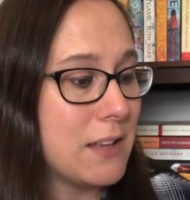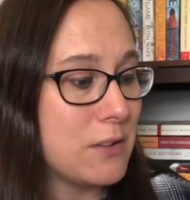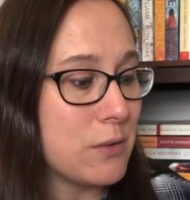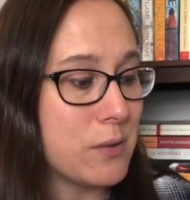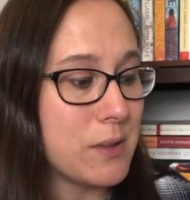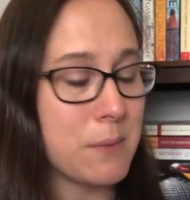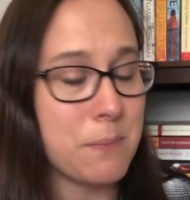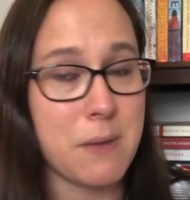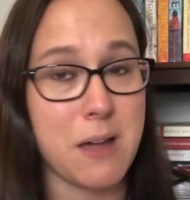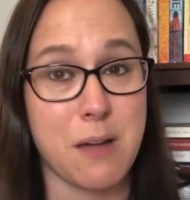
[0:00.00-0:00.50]

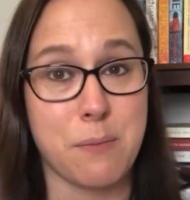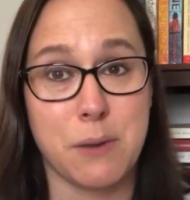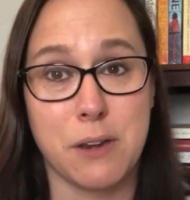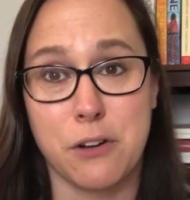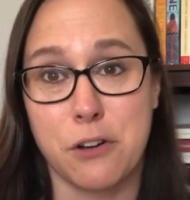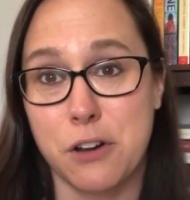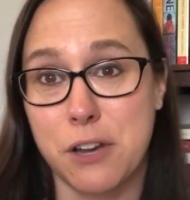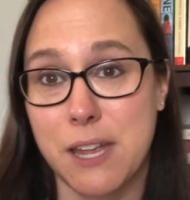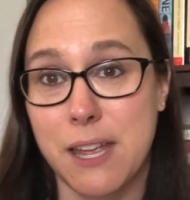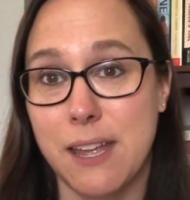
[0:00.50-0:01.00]
So it's a mom
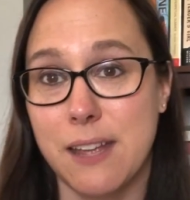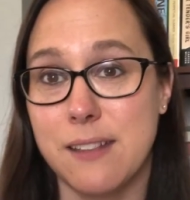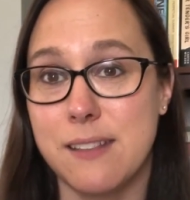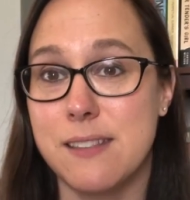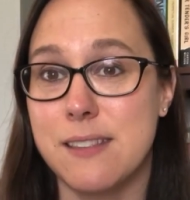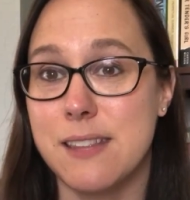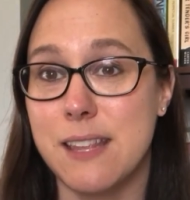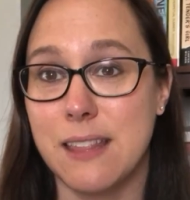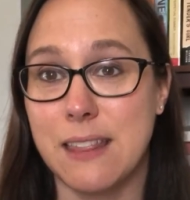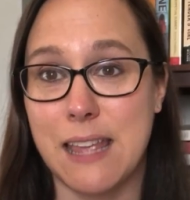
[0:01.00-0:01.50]
and her
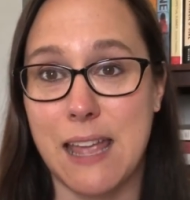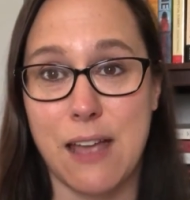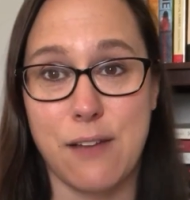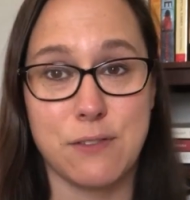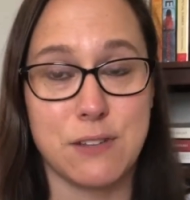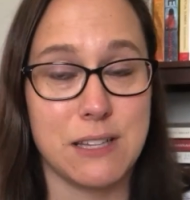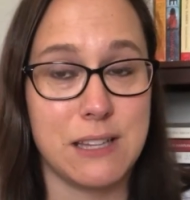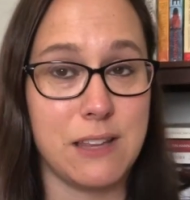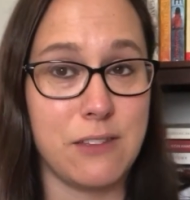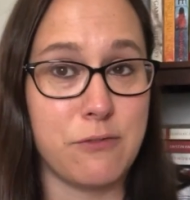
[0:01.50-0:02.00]
kids and they
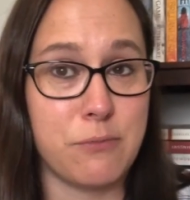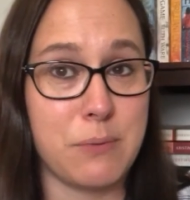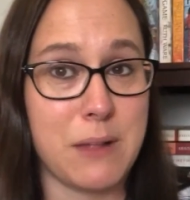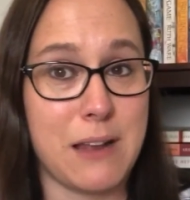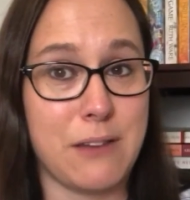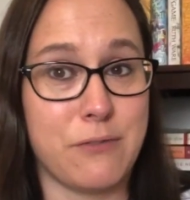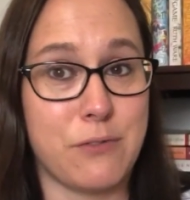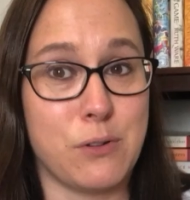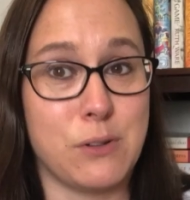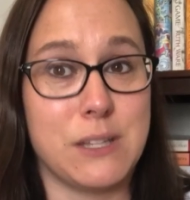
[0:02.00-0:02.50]
have to leave
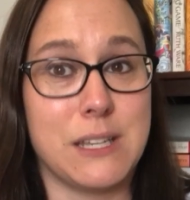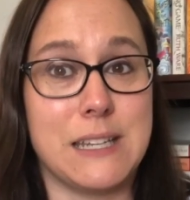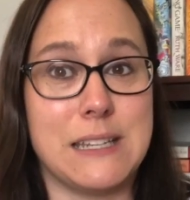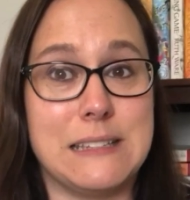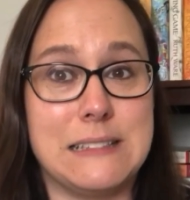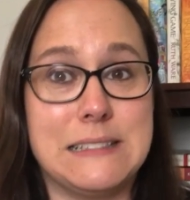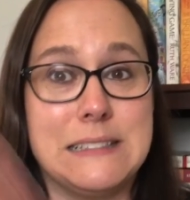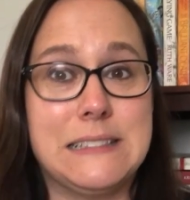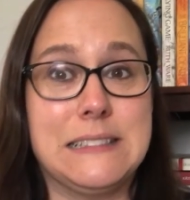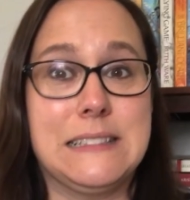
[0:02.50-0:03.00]

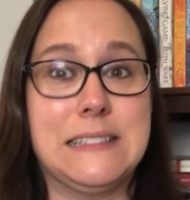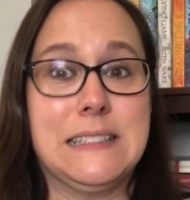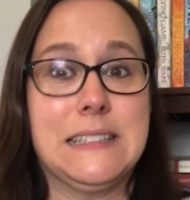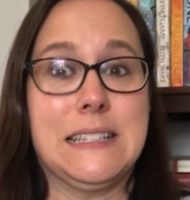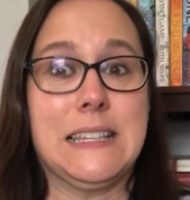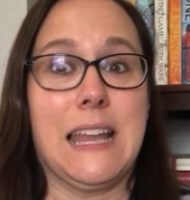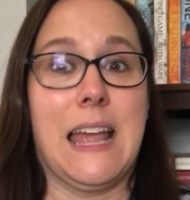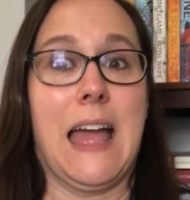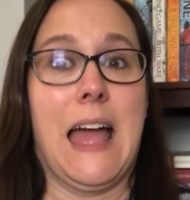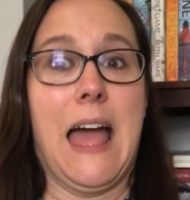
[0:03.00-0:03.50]
blindfolded.
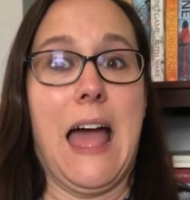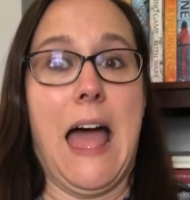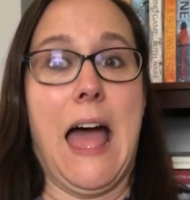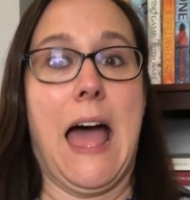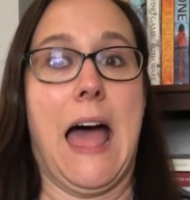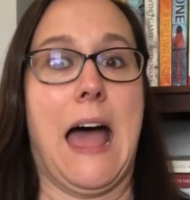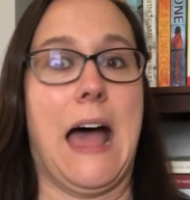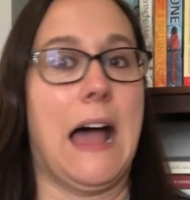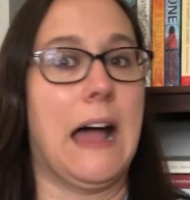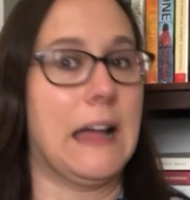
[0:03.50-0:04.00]

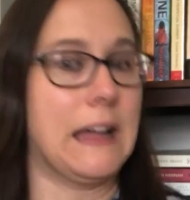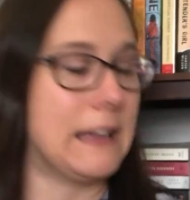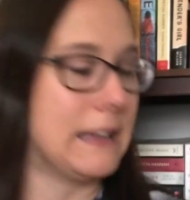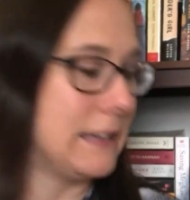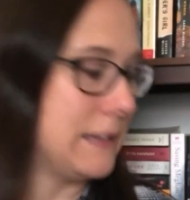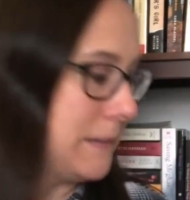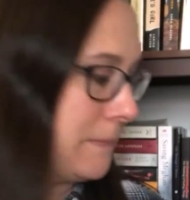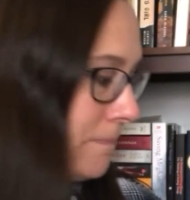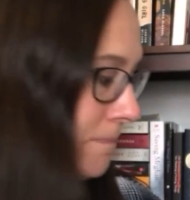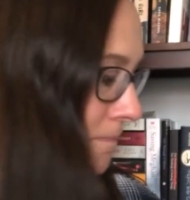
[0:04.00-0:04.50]
Ah,
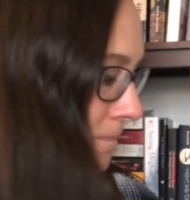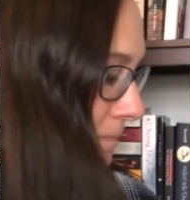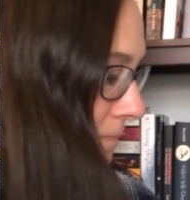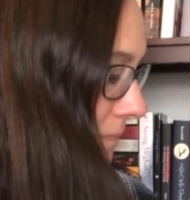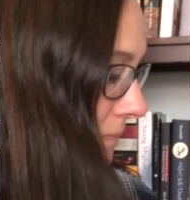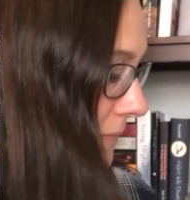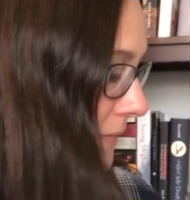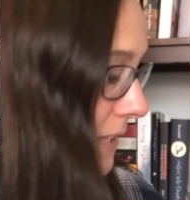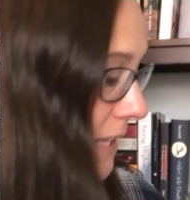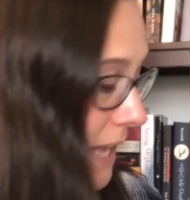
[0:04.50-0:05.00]

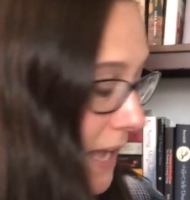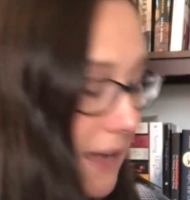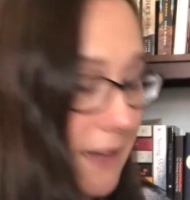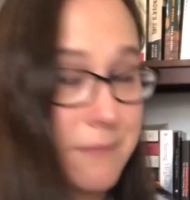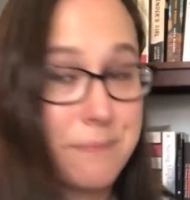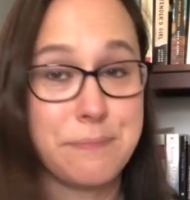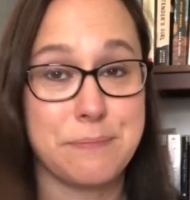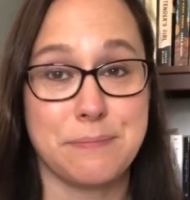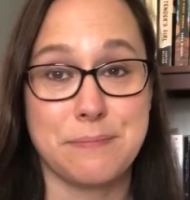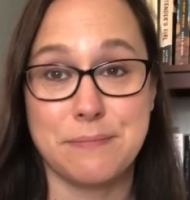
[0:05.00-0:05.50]
yeah.
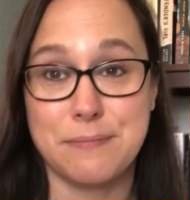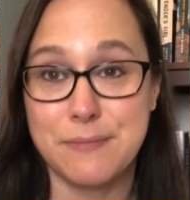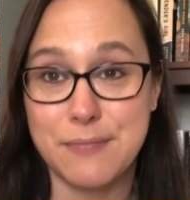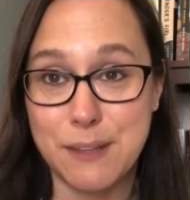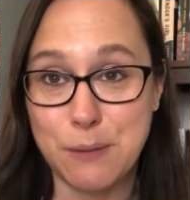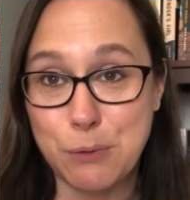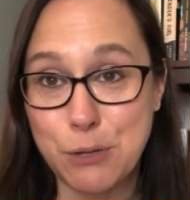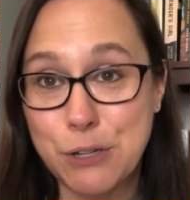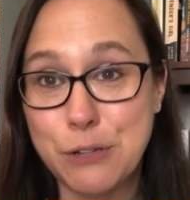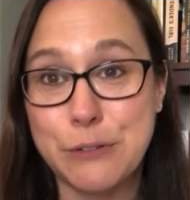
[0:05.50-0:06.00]

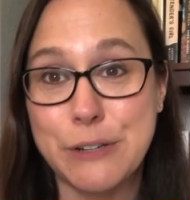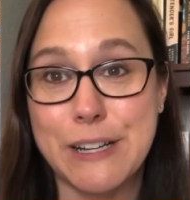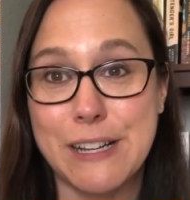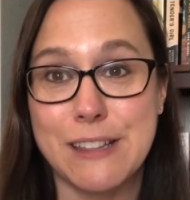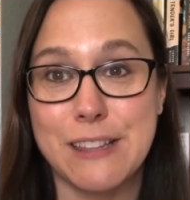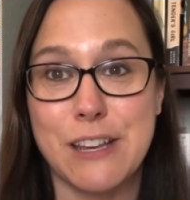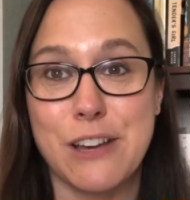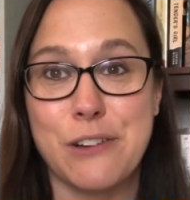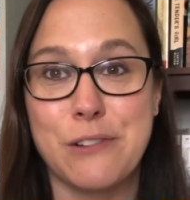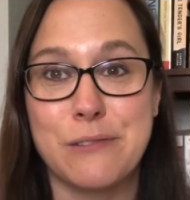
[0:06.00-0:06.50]
I'm gonna read
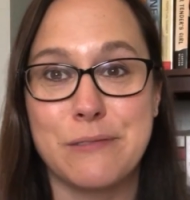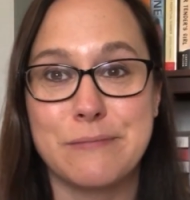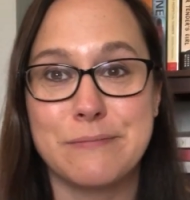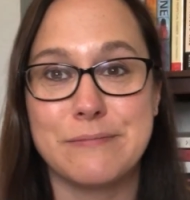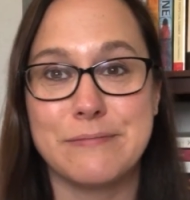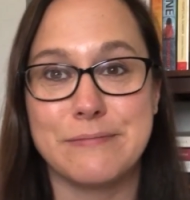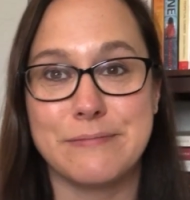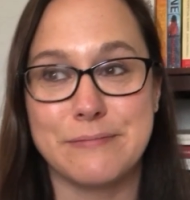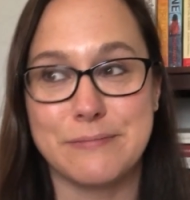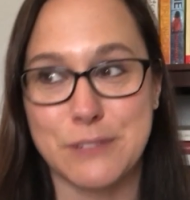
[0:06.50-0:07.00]
it though.
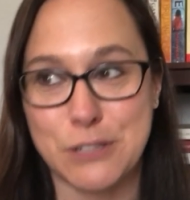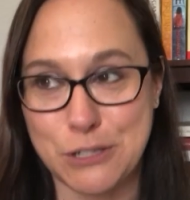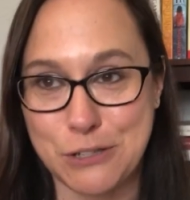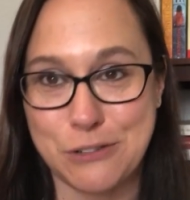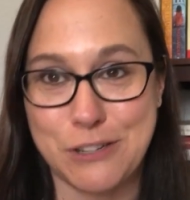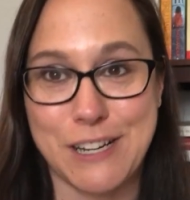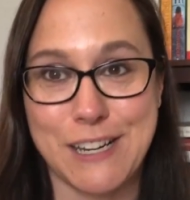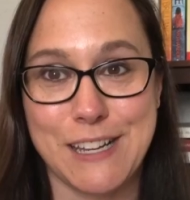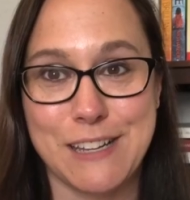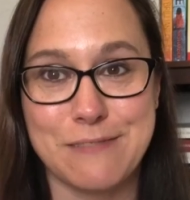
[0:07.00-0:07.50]
I'm
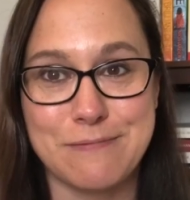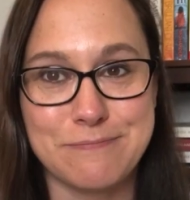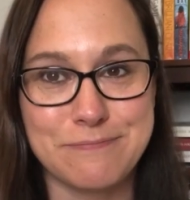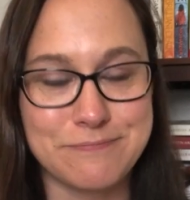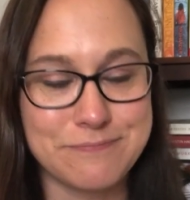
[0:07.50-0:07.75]
gonna read it.